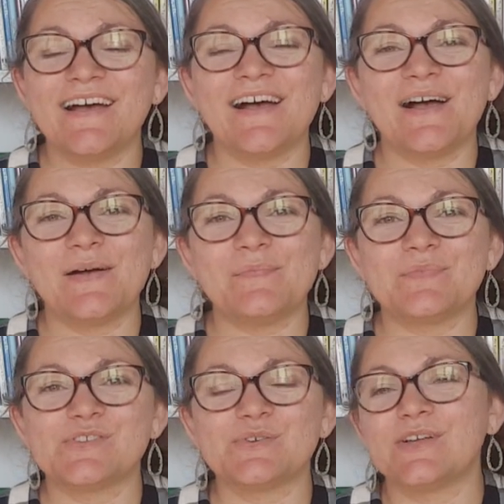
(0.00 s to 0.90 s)

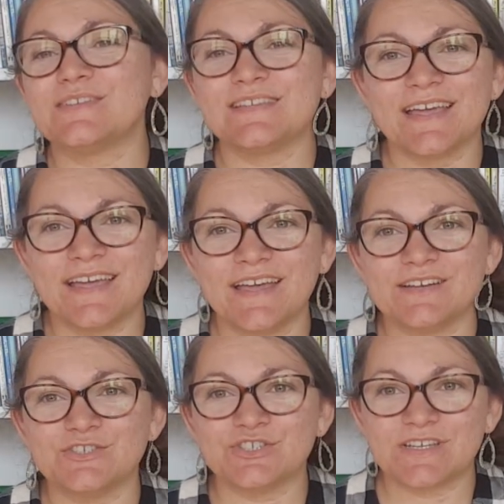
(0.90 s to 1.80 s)
Um, so he'll sit
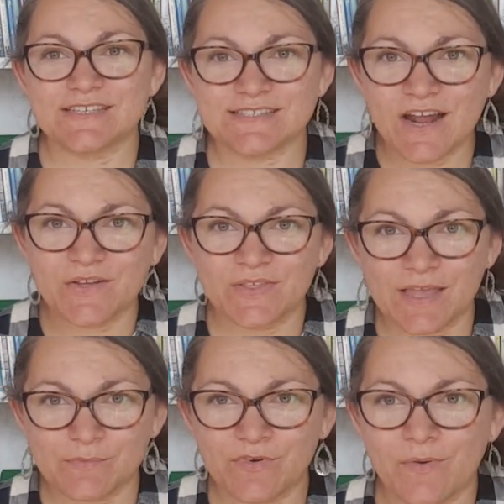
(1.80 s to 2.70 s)
and just like stare at the
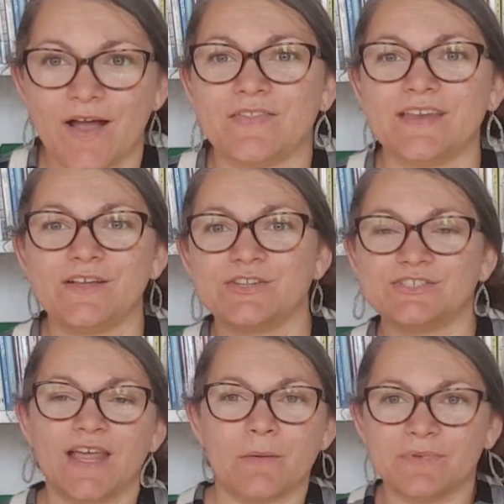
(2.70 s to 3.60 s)
game for a while, and then he'll
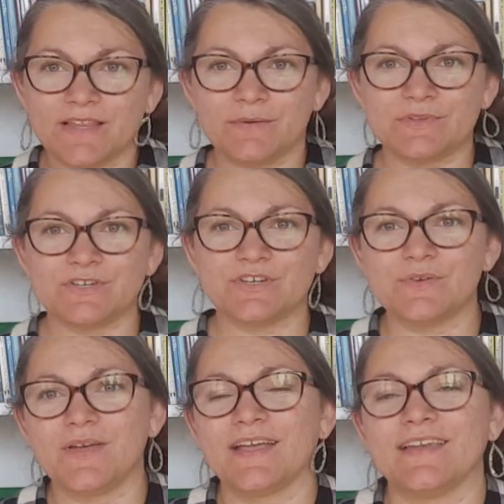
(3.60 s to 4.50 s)
just emulate what they're
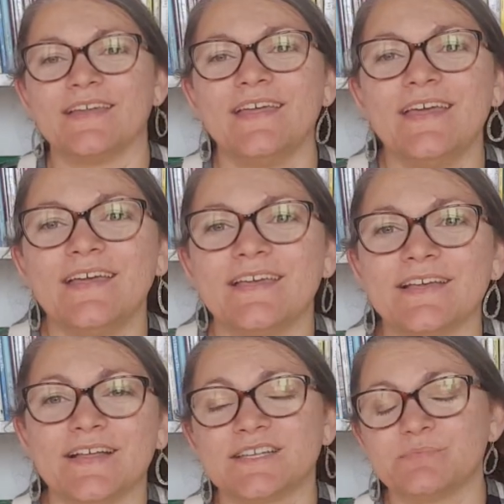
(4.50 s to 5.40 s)
doing. And
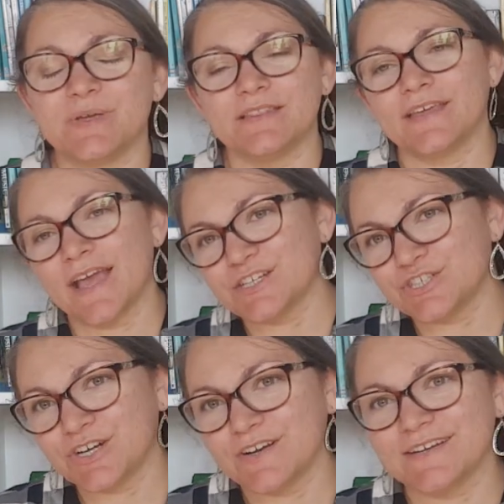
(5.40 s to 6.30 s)
he likes being the
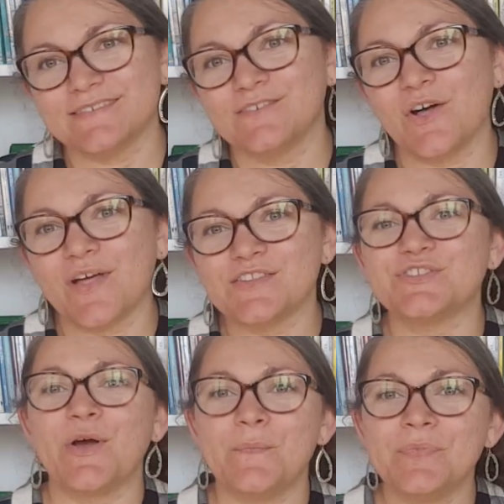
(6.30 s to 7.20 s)
catcher and all that.
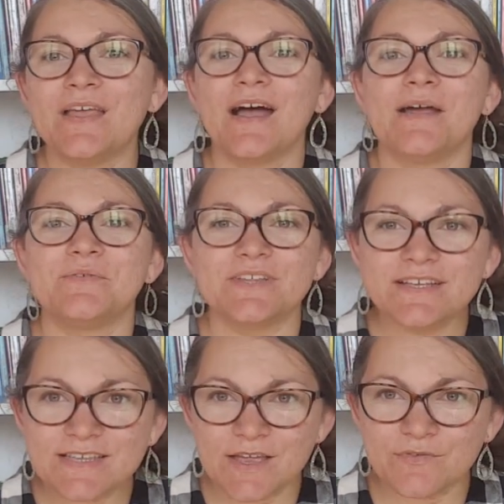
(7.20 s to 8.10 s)
So I'm really
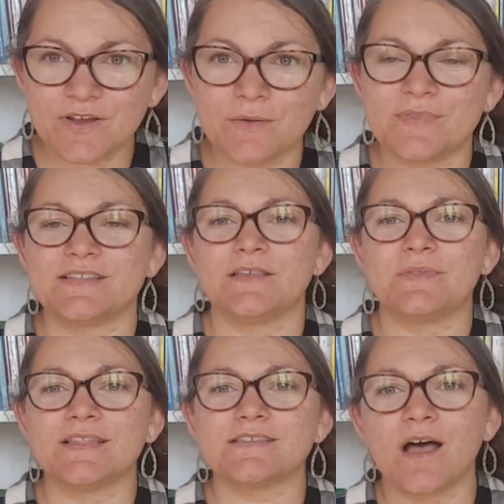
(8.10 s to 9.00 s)
excited for him. That's
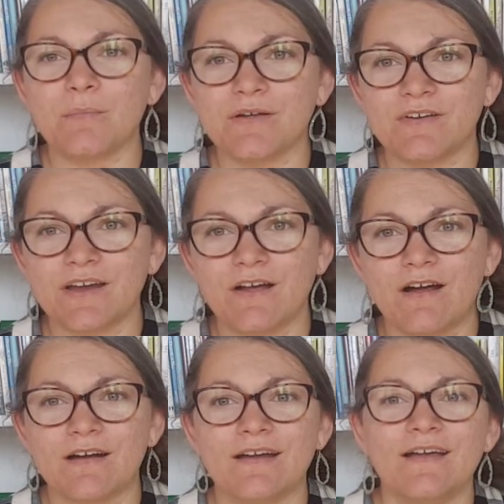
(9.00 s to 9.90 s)
something that's on my
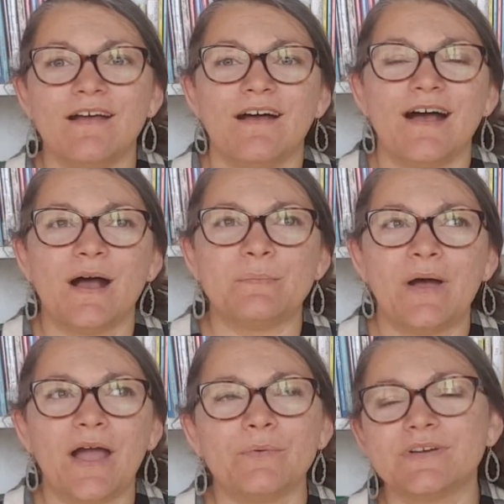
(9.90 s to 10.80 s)
radar. Um,
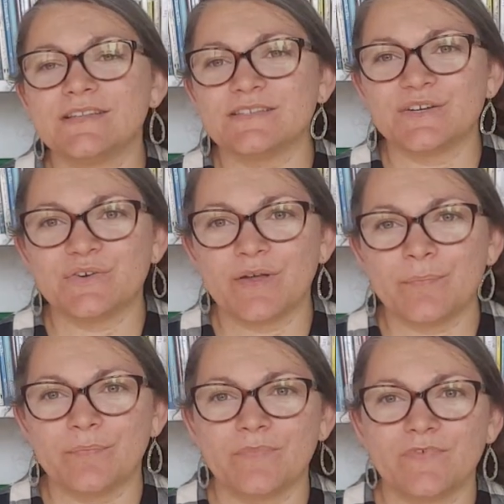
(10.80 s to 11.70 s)
I would consider
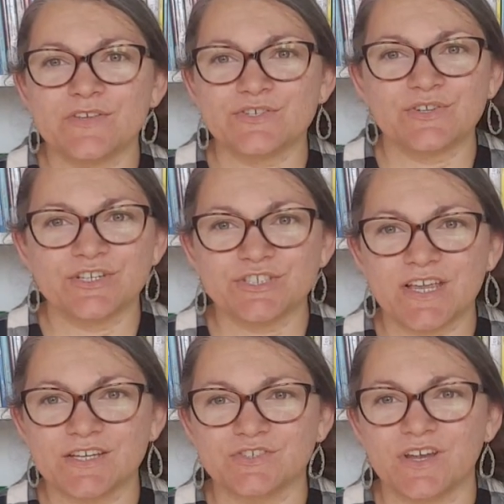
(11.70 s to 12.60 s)
it physical
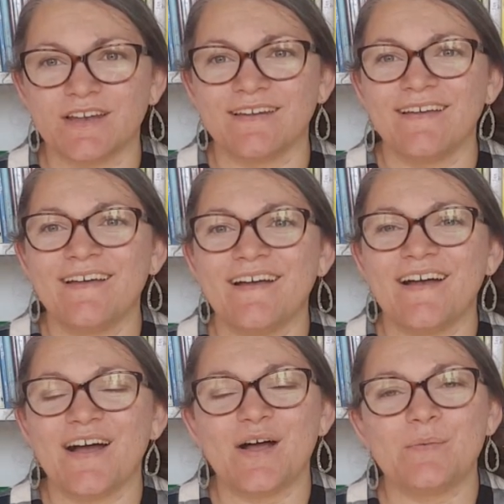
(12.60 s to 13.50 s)
education,
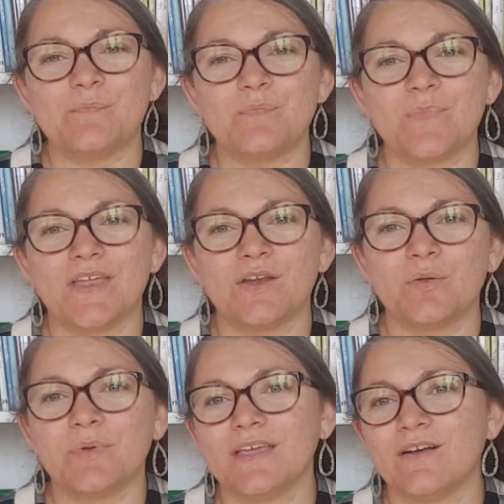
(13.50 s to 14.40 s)
um, and it'll
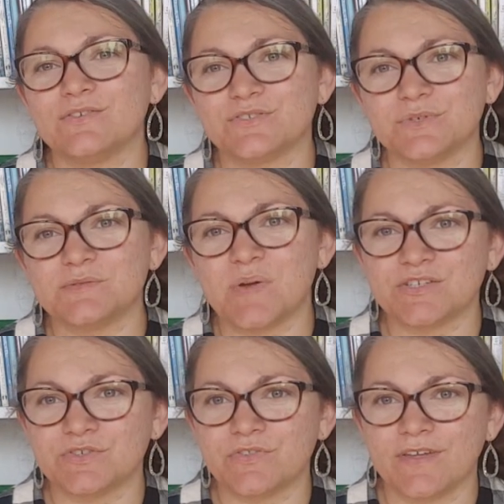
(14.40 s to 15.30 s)
be also a
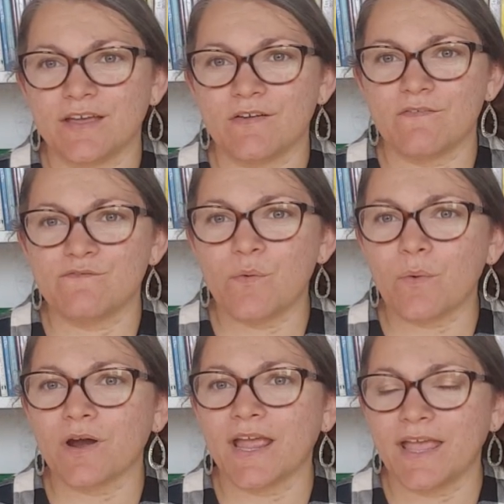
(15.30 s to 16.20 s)
special thing
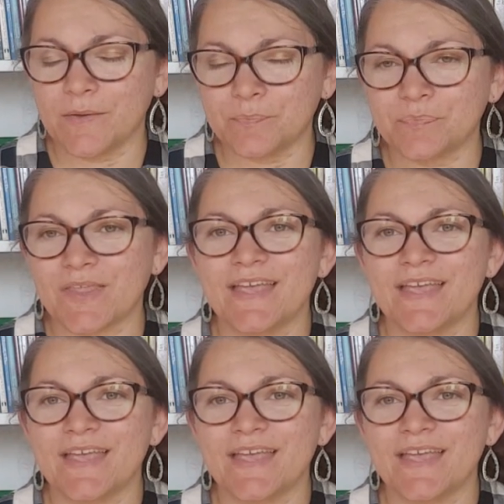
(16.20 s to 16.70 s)
for him.